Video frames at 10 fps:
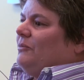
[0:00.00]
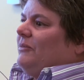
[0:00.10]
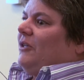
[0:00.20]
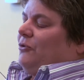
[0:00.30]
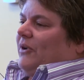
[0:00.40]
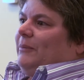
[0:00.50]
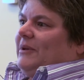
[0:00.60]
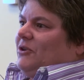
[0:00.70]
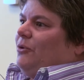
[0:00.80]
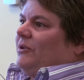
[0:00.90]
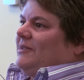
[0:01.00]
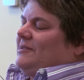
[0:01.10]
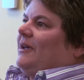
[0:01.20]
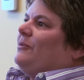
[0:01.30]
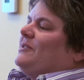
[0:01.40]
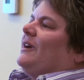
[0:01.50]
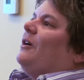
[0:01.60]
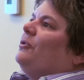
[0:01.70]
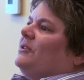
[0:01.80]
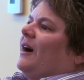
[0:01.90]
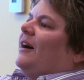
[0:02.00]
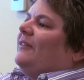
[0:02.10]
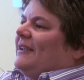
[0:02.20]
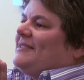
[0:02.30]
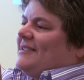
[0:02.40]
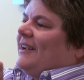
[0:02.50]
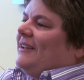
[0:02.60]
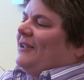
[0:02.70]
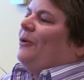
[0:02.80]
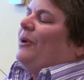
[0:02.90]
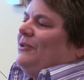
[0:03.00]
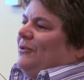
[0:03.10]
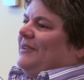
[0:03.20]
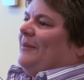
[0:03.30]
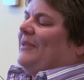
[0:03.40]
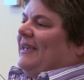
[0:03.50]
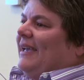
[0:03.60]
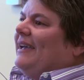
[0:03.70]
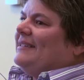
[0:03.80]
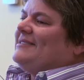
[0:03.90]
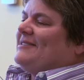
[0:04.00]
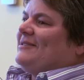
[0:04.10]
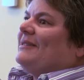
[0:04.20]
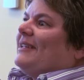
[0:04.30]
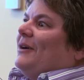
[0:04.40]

the other family told us, and I was like, oh, Tom, they decided they don't want to adopt the kids.